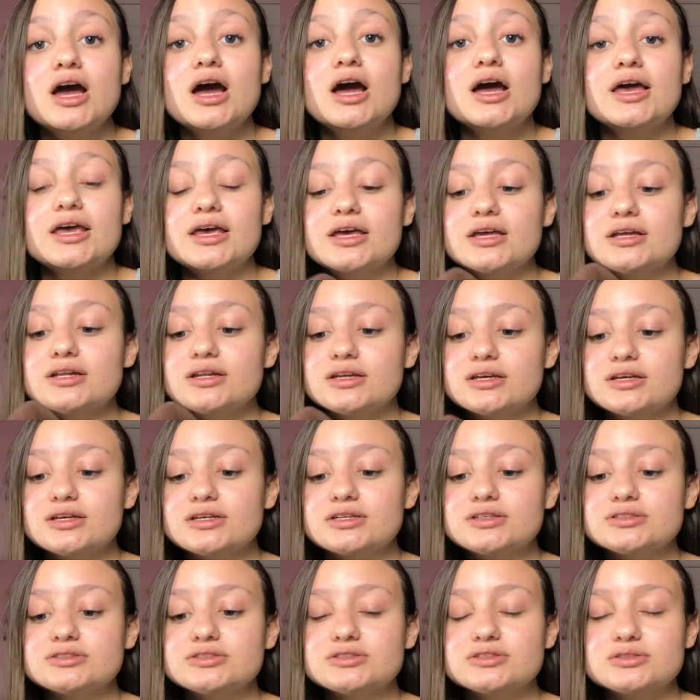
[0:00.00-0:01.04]
it
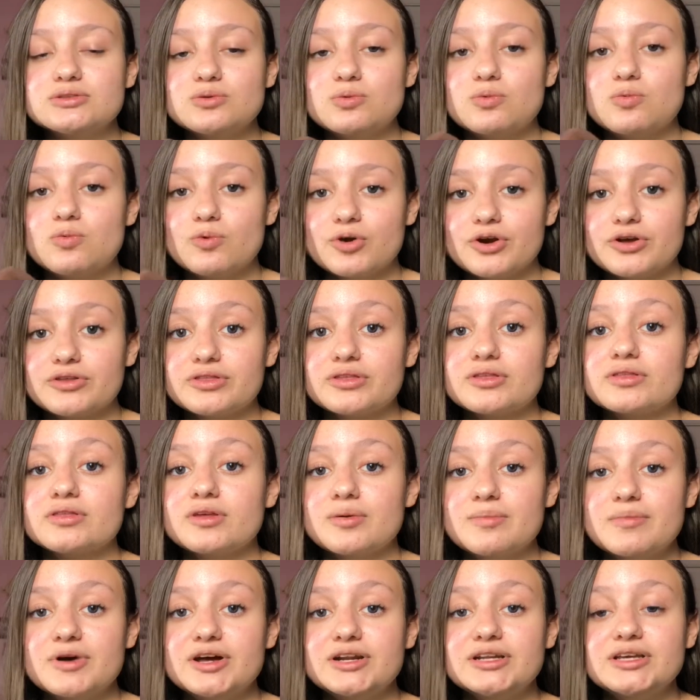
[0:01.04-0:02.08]
is worth the
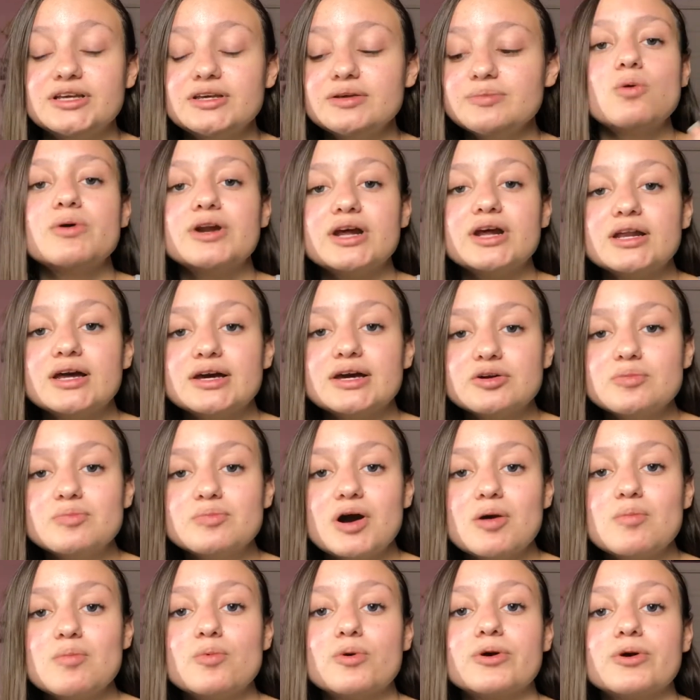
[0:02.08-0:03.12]
money. What I like
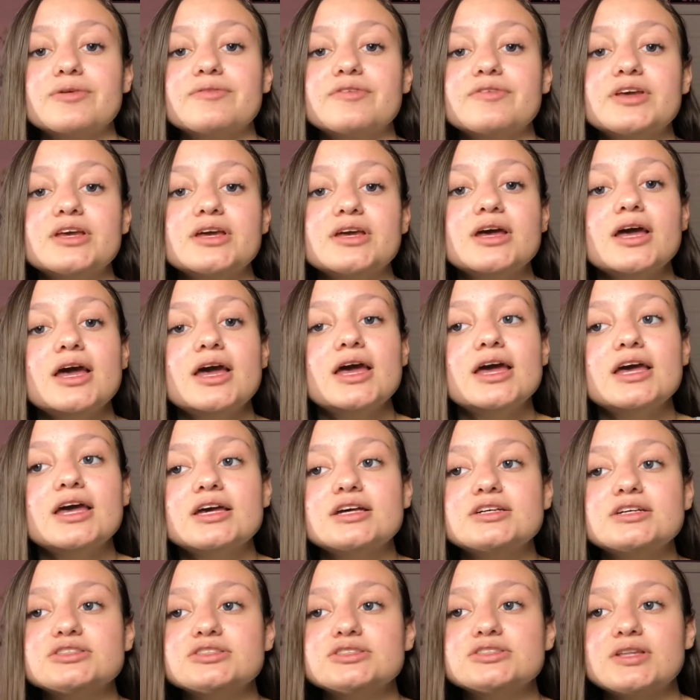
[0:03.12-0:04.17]
about Morphe
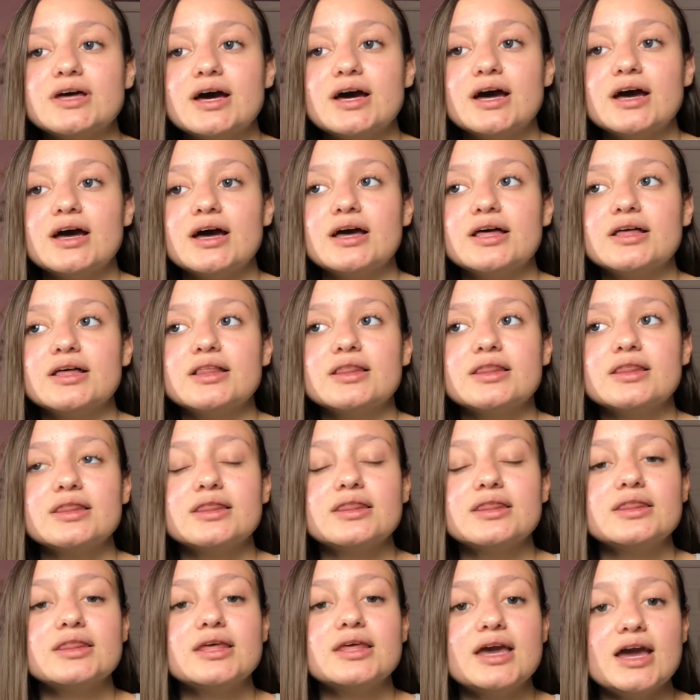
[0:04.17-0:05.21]
is that
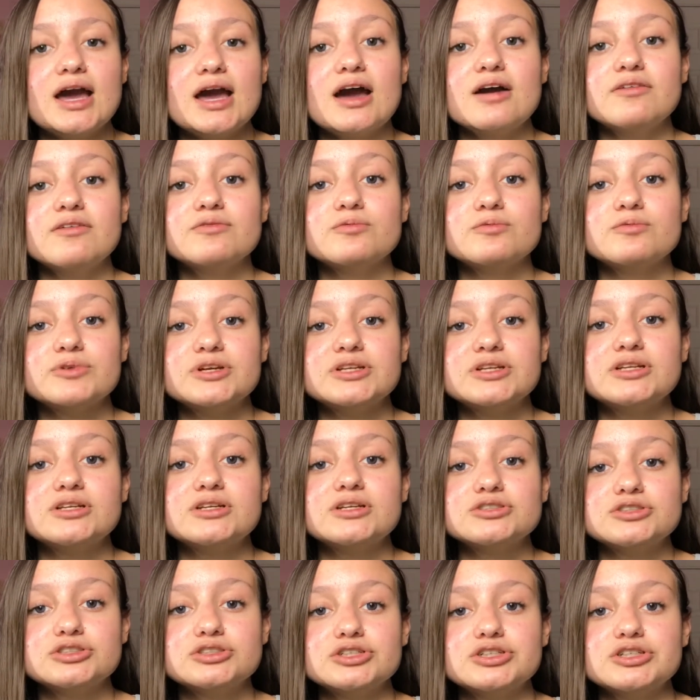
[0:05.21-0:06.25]
they have really
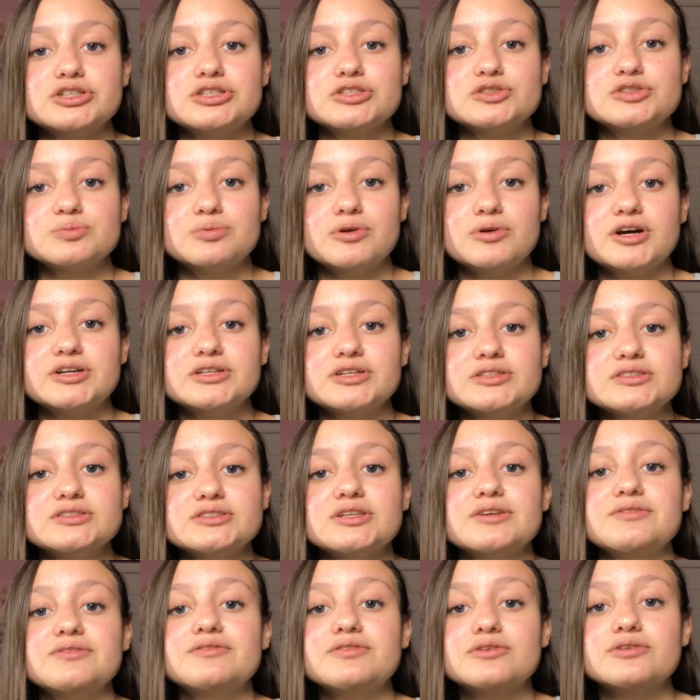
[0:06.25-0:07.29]
luxurious products.
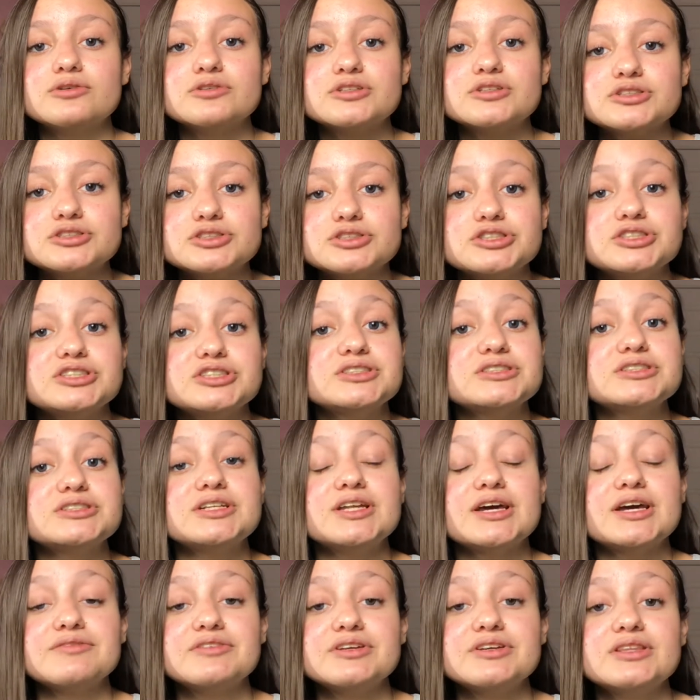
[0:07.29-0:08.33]
They feel luxurious and
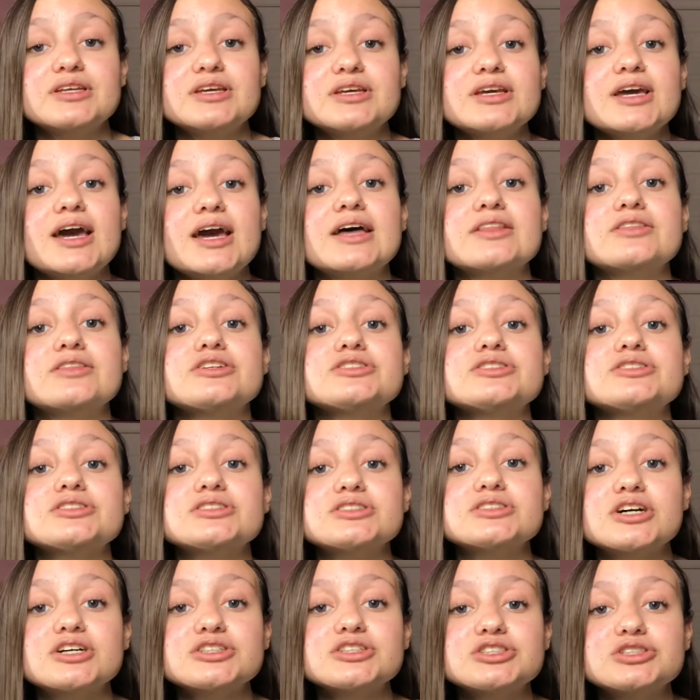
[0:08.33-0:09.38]
everything, and there's
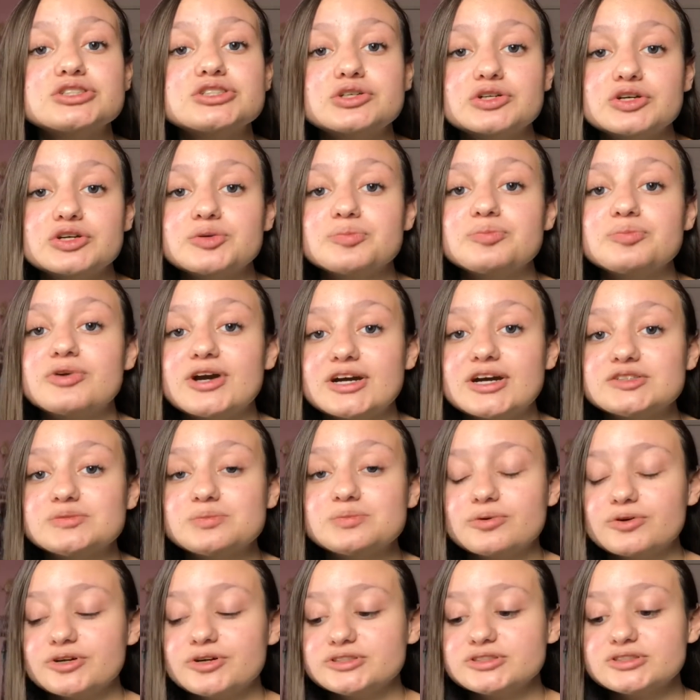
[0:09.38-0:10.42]
such good price
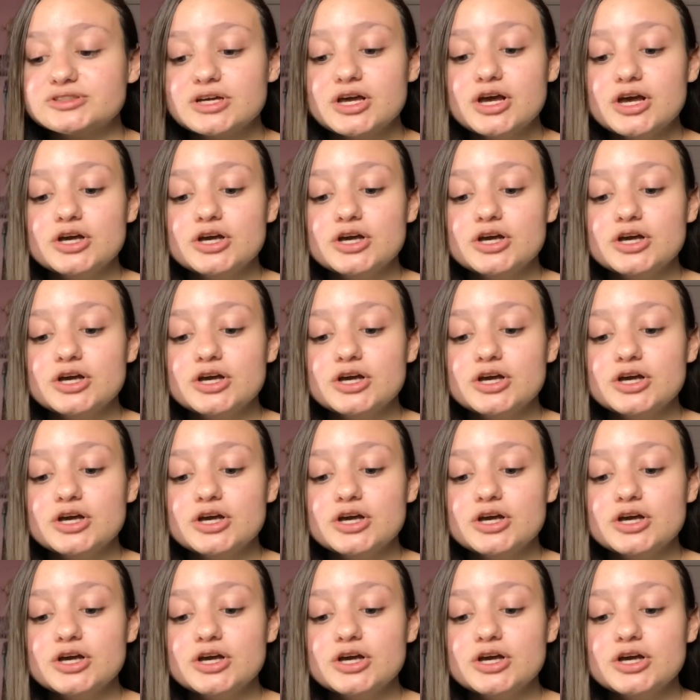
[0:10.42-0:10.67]
points.